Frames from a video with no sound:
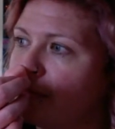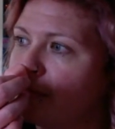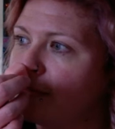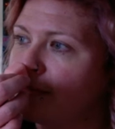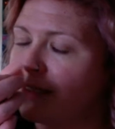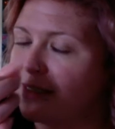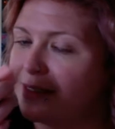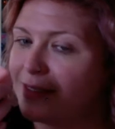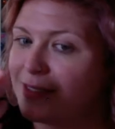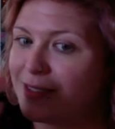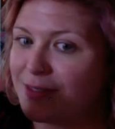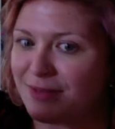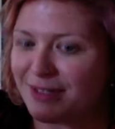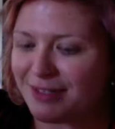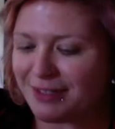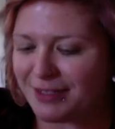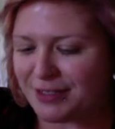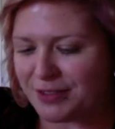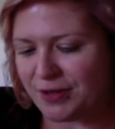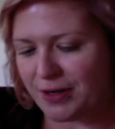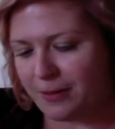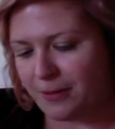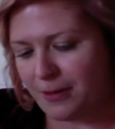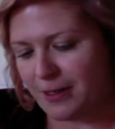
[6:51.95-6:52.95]
You can smell the
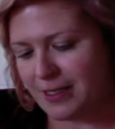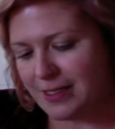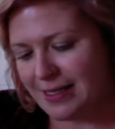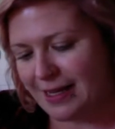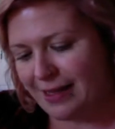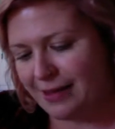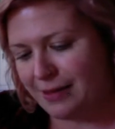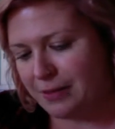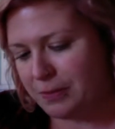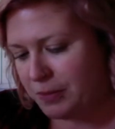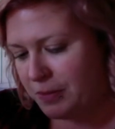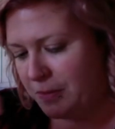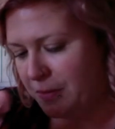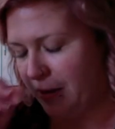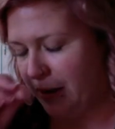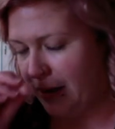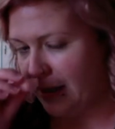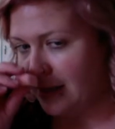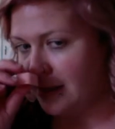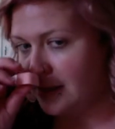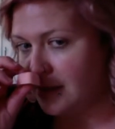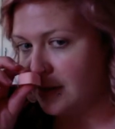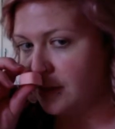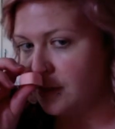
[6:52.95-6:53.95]
strawberries and the
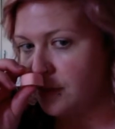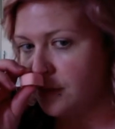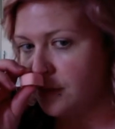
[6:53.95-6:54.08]
blueberries.